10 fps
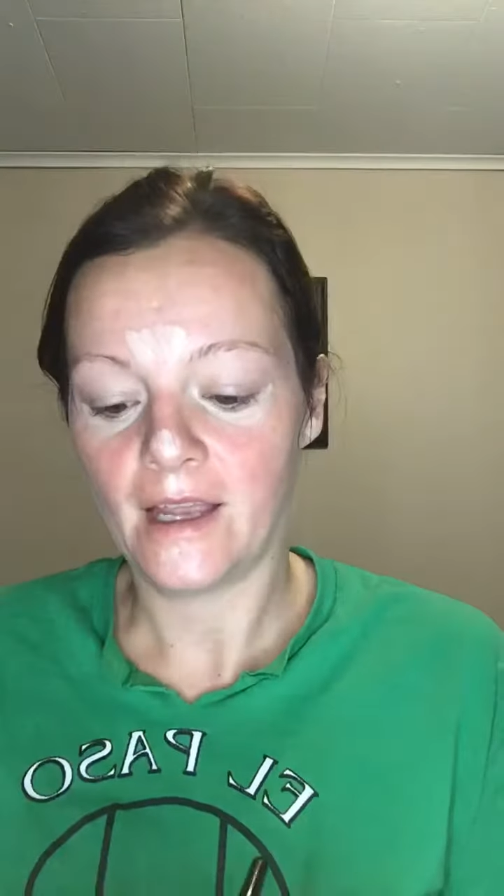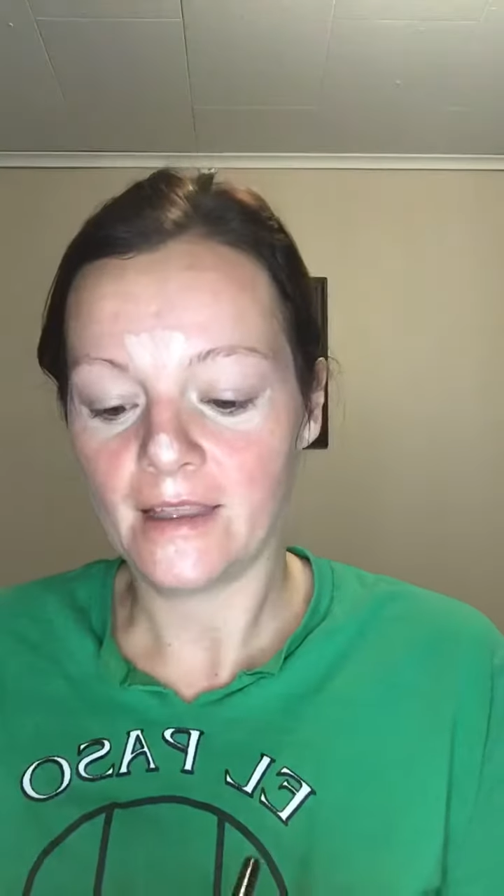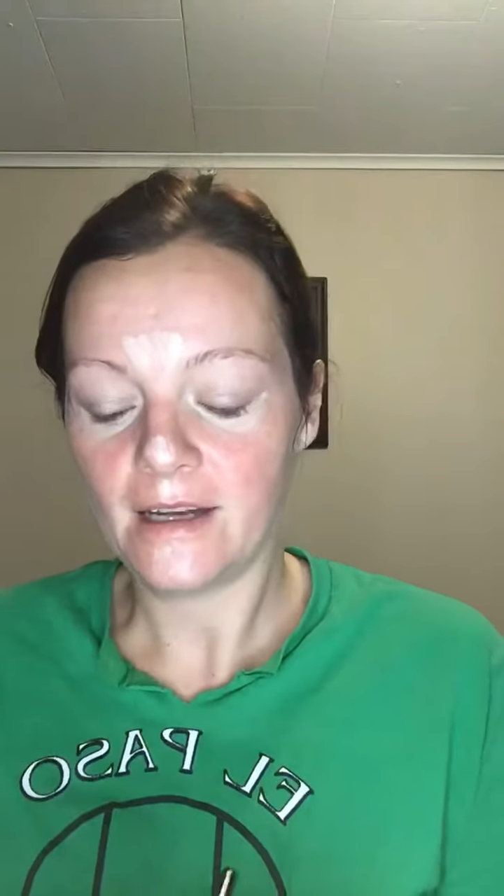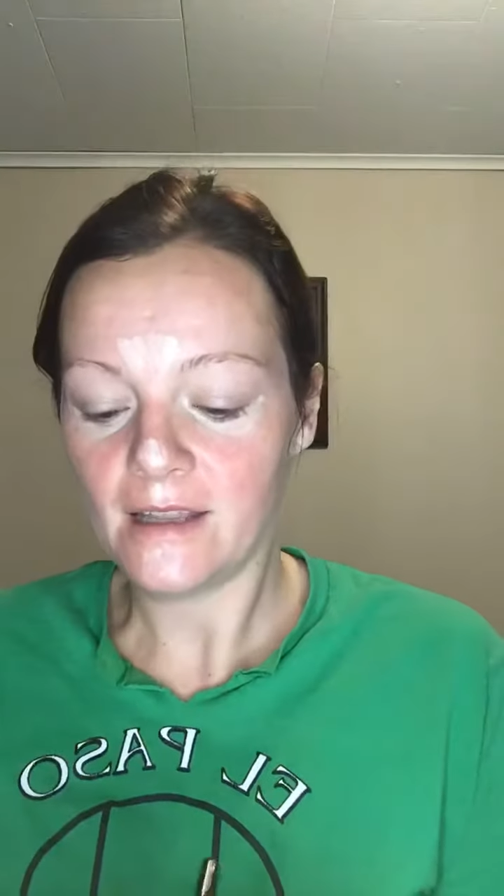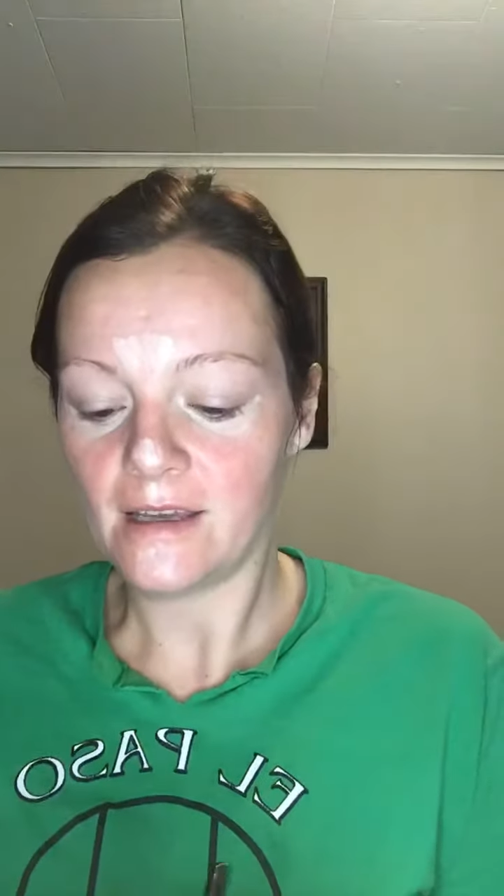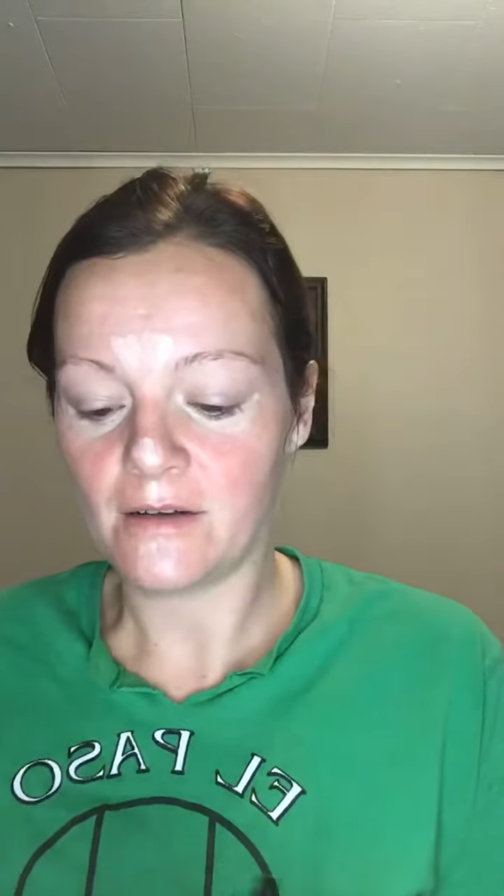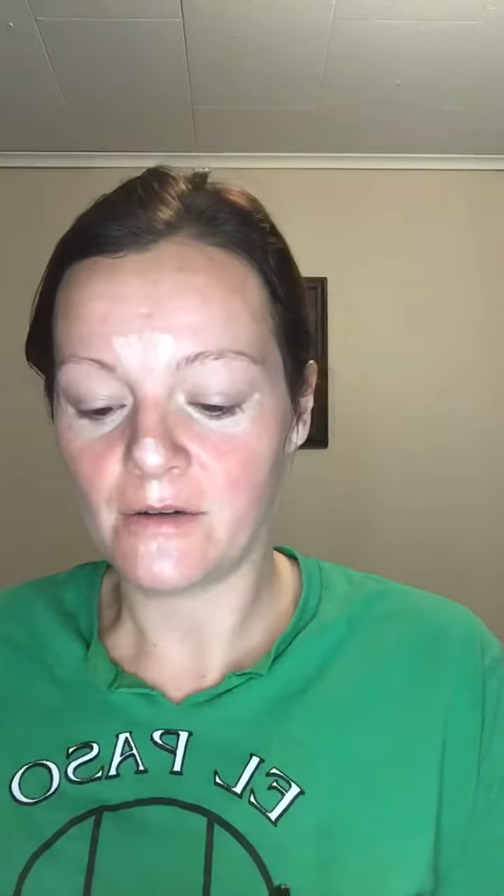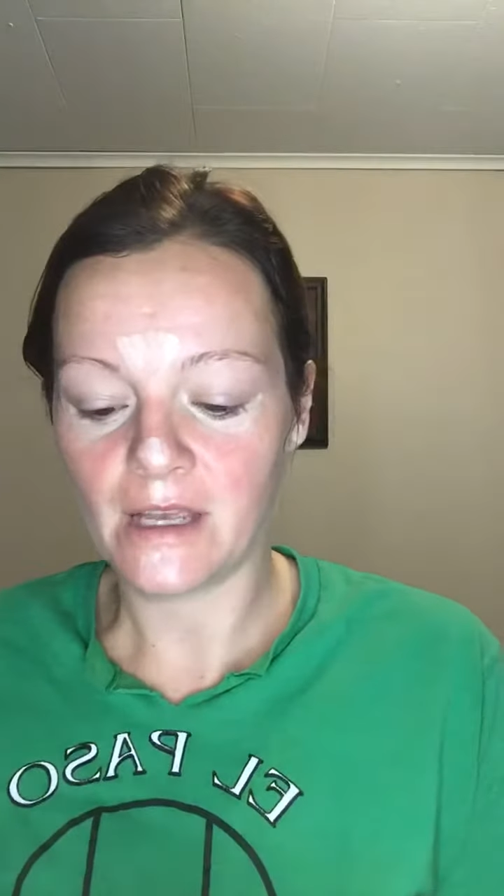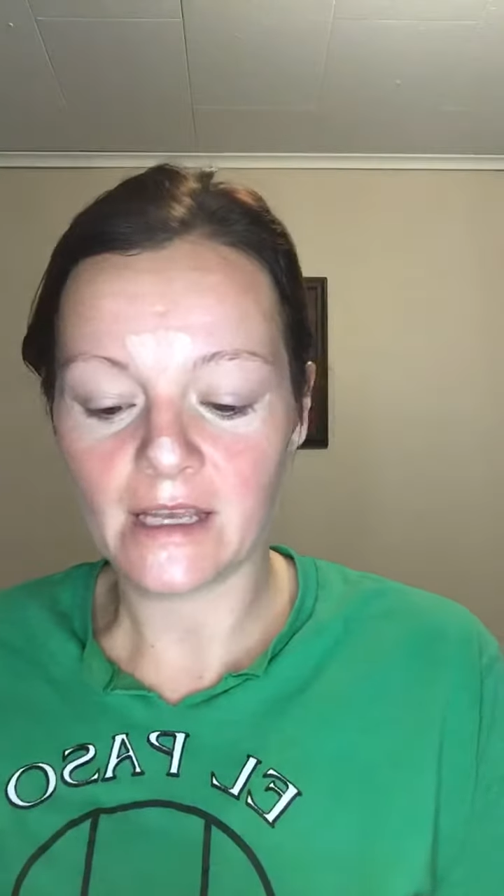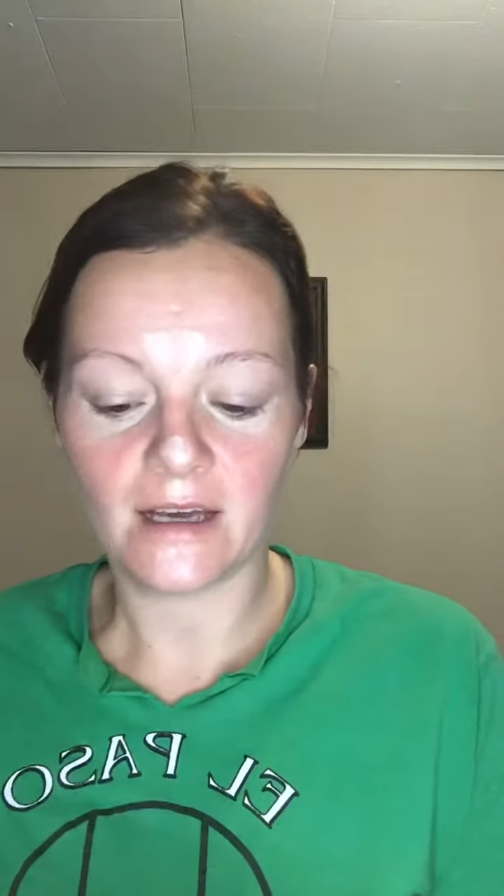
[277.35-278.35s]
And then I like
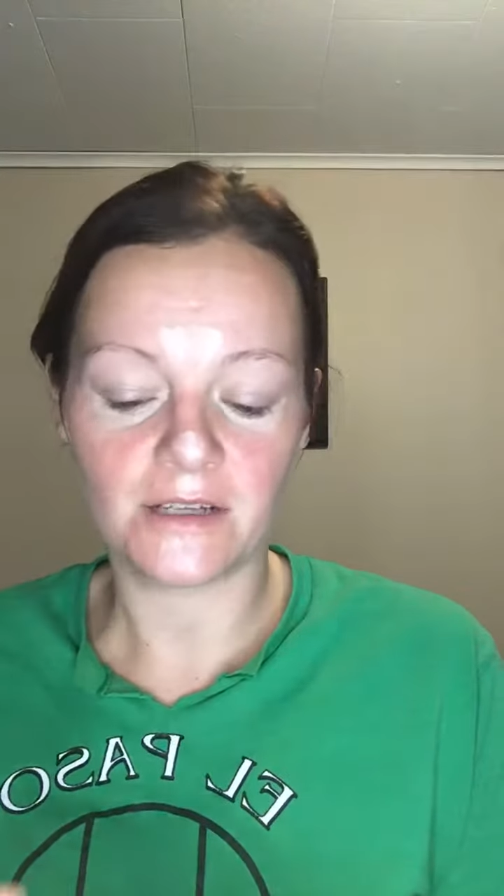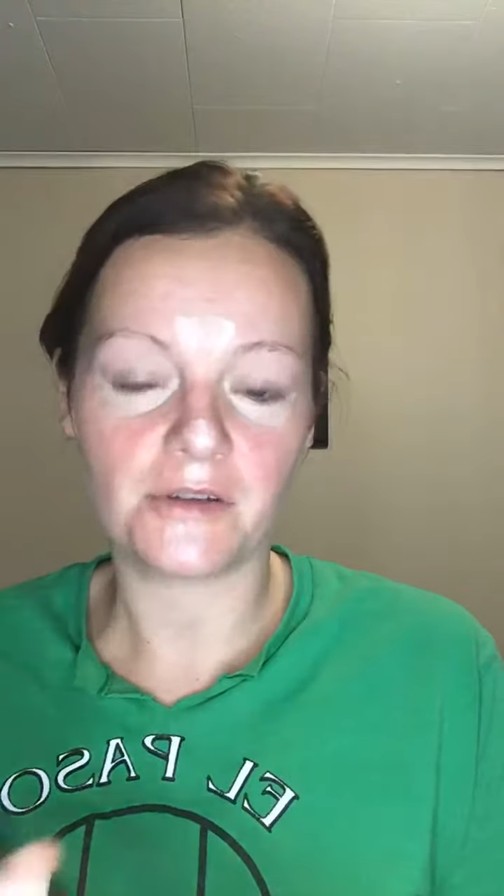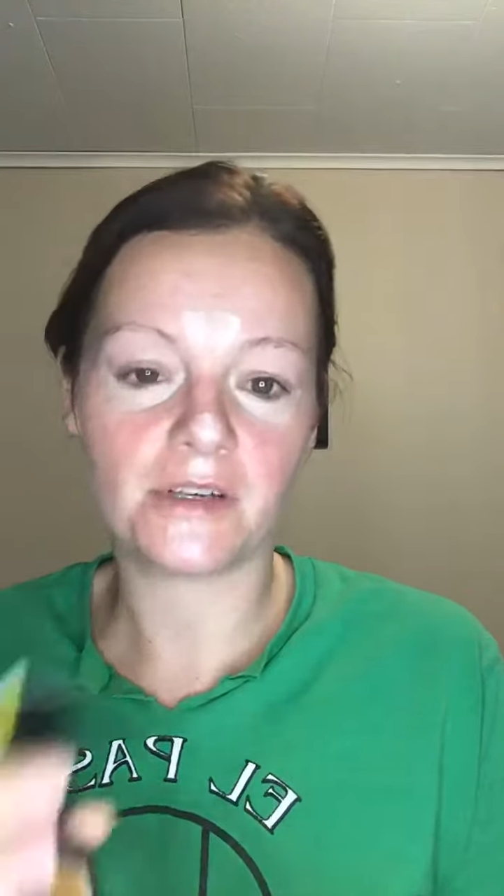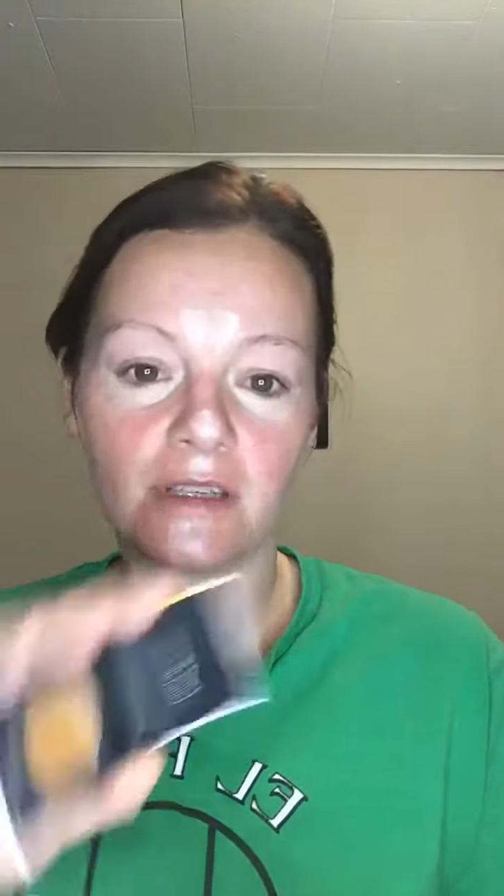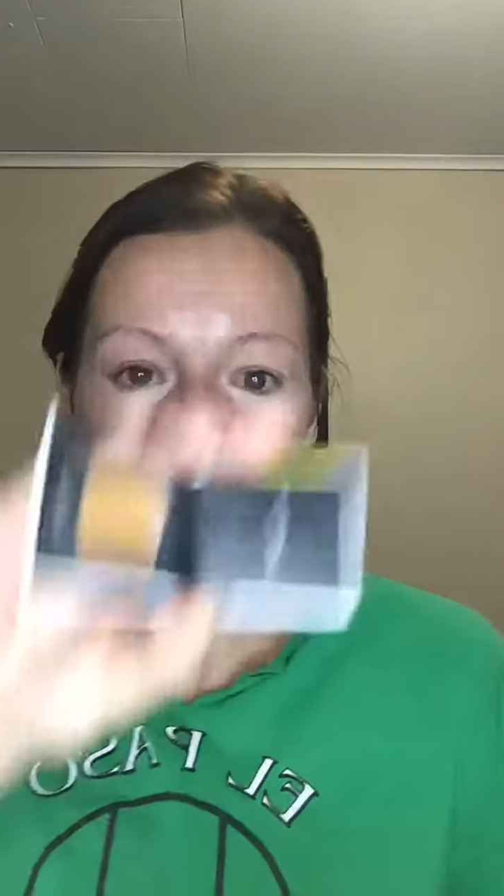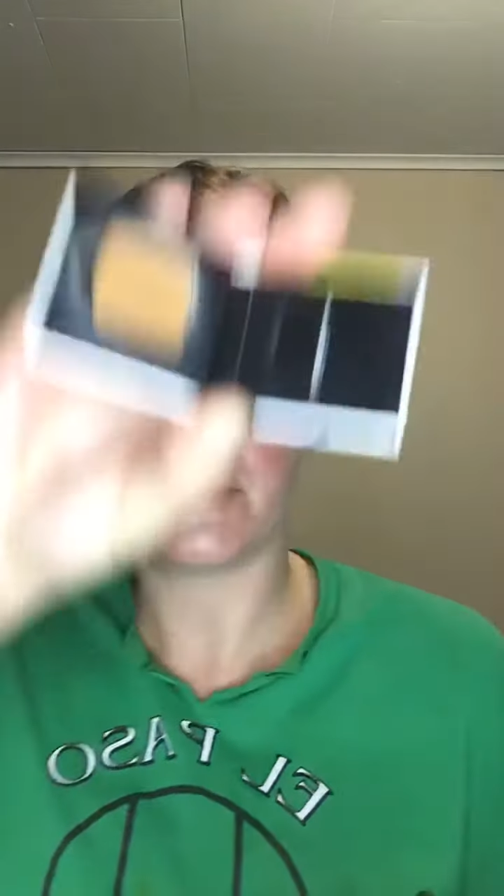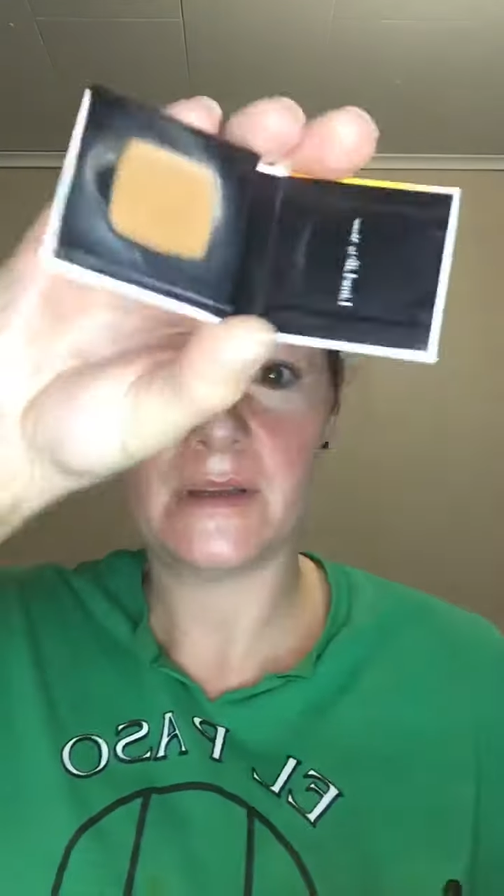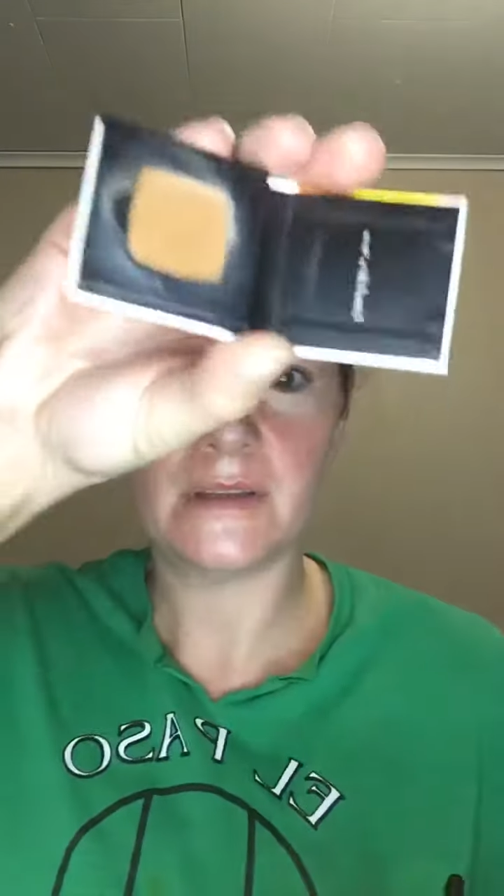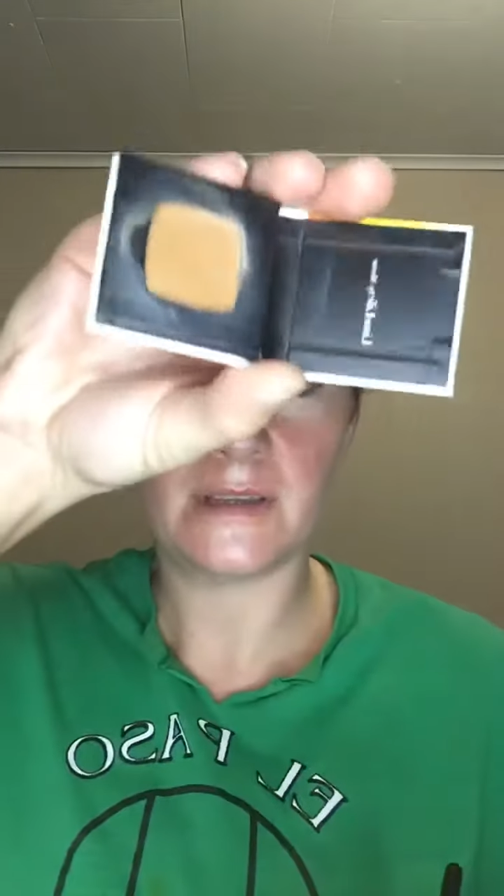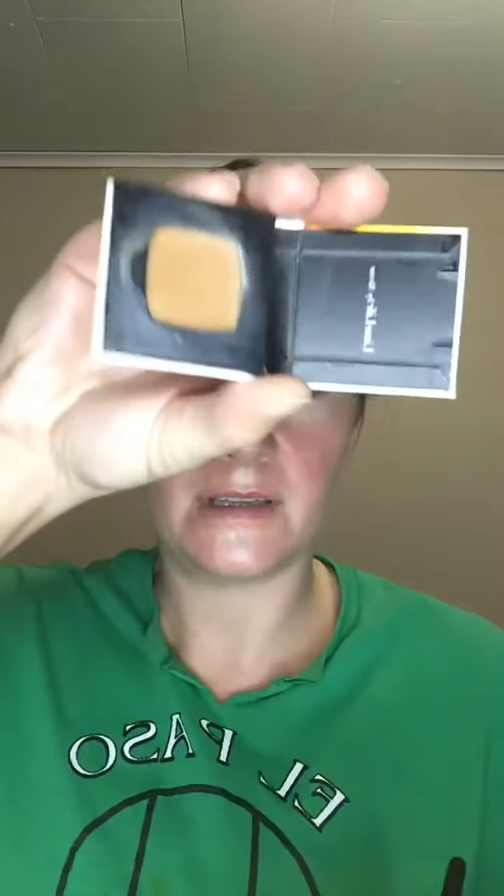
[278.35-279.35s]
going in contouring just a little bit.